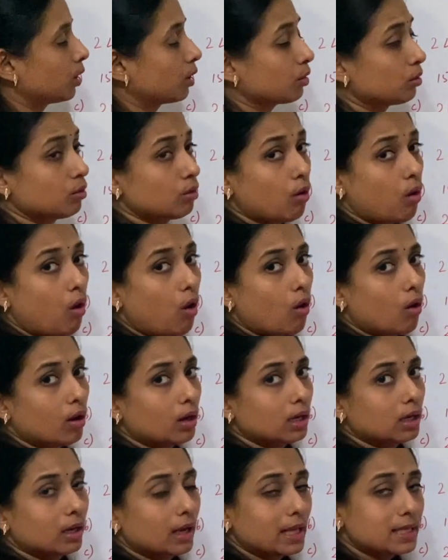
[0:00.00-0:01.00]
to
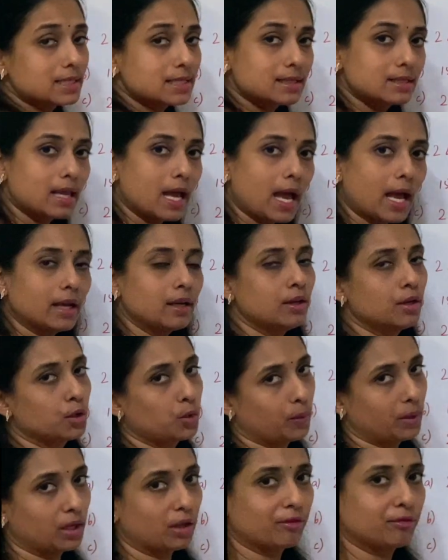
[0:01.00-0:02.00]
or less than
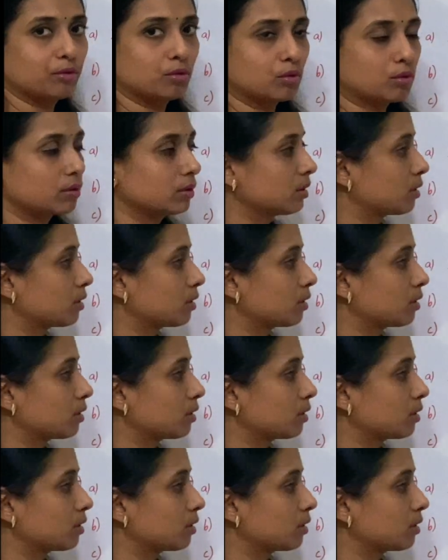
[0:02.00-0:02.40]
24.